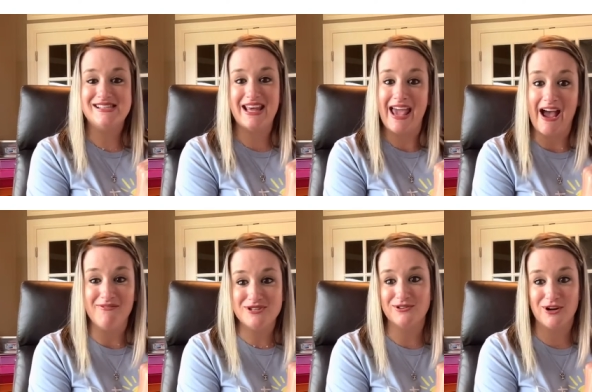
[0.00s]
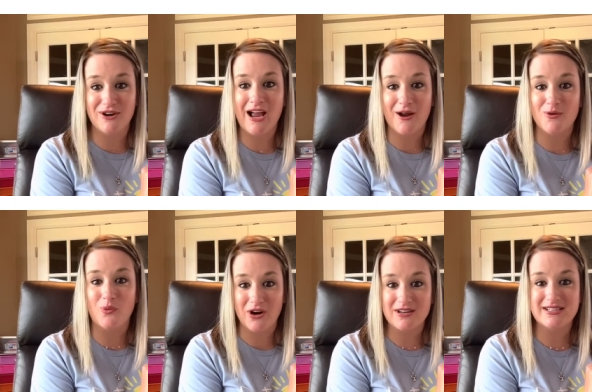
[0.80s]
they have to learn how to
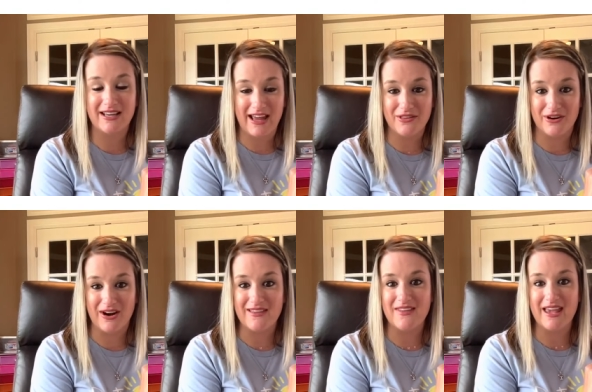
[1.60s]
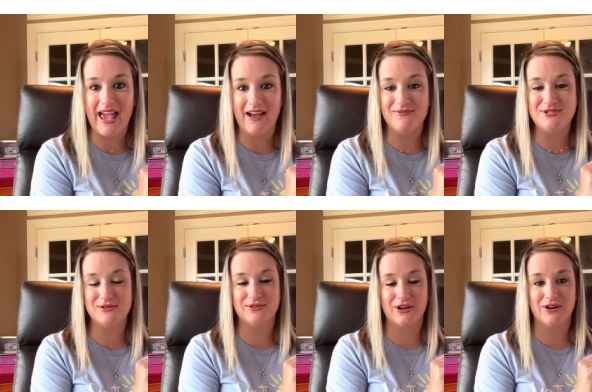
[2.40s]
work together and they have to
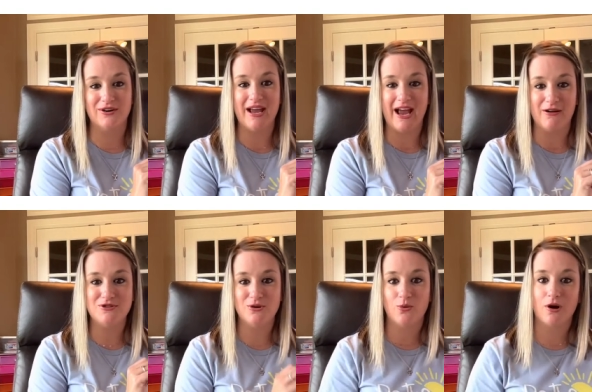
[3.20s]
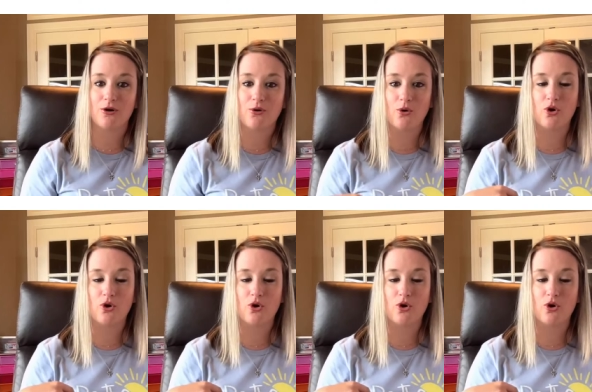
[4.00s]
learn how to work co